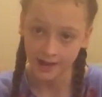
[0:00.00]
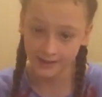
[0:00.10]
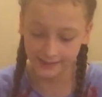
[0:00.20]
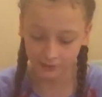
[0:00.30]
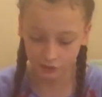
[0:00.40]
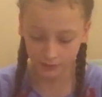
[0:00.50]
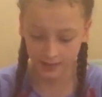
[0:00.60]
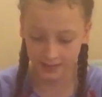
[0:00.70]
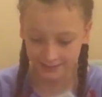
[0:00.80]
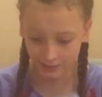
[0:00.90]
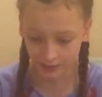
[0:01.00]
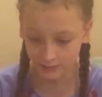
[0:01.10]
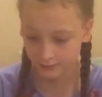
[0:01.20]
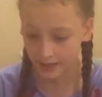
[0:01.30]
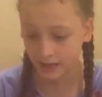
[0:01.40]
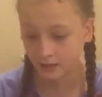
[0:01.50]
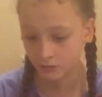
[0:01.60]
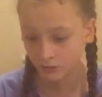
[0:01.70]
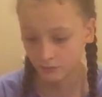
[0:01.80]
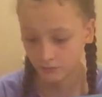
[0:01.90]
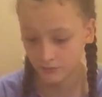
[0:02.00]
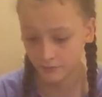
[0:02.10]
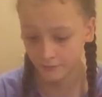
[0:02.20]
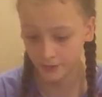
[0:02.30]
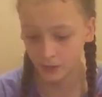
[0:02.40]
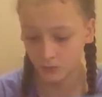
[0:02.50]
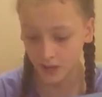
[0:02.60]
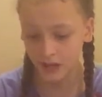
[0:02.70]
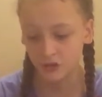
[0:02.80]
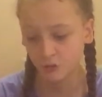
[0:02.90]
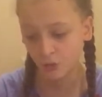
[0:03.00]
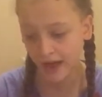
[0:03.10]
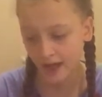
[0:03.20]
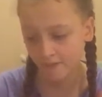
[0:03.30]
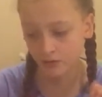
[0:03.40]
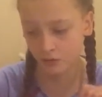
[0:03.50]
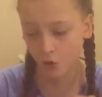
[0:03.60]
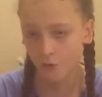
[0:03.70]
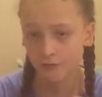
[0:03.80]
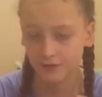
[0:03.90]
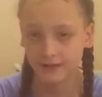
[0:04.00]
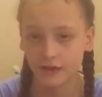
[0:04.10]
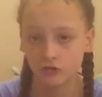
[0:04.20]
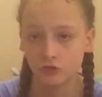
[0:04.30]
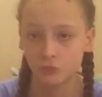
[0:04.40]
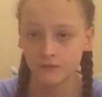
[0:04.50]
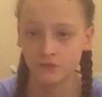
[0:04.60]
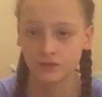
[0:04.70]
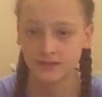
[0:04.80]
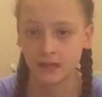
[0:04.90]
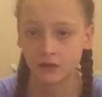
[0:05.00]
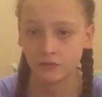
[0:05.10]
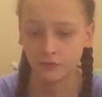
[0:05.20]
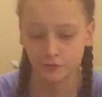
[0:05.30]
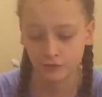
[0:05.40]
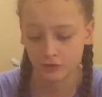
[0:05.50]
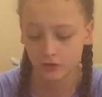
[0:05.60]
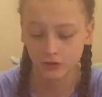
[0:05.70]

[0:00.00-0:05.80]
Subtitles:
Literally, it's like that. You feel like you're having a conversation with yourself.